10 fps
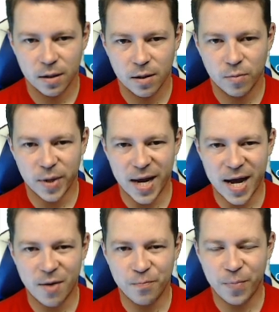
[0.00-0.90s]
But
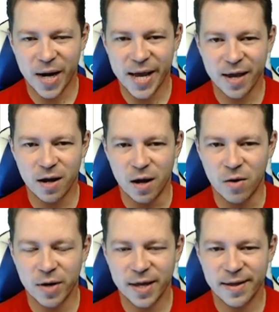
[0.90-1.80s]
I'm playing
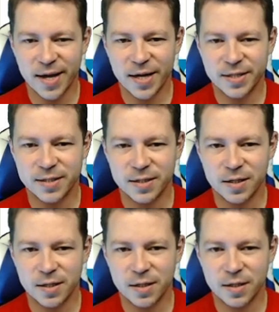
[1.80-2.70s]
only that
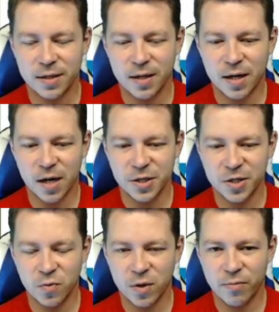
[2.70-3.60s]

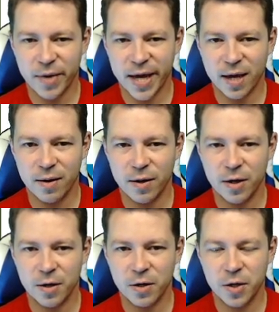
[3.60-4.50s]
Argine will make
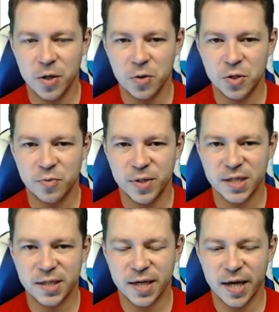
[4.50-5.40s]
a huge
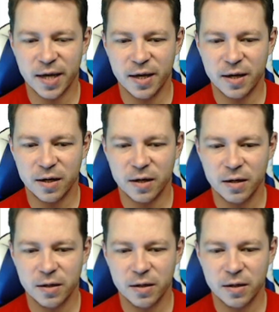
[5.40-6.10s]
mistake here.